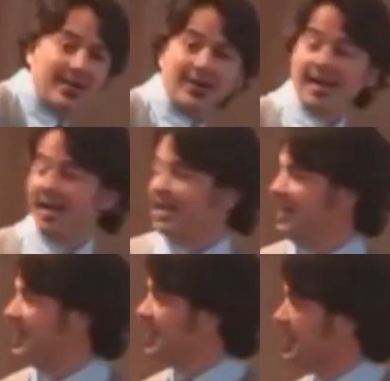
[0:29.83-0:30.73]
All right.
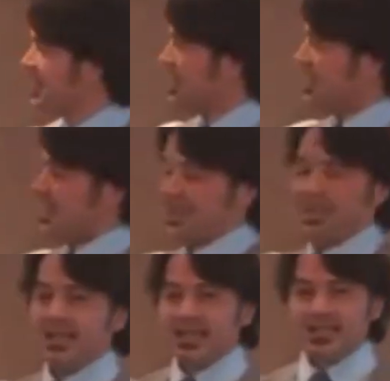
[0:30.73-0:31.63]

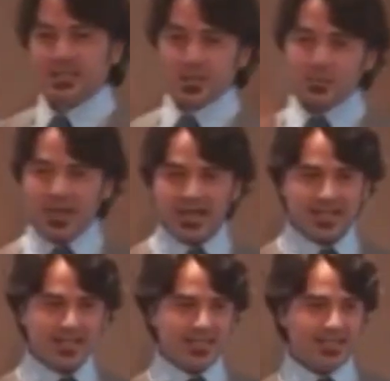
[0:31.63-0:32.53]
Your
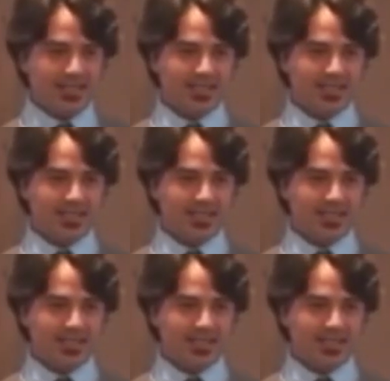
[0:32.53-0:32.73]
body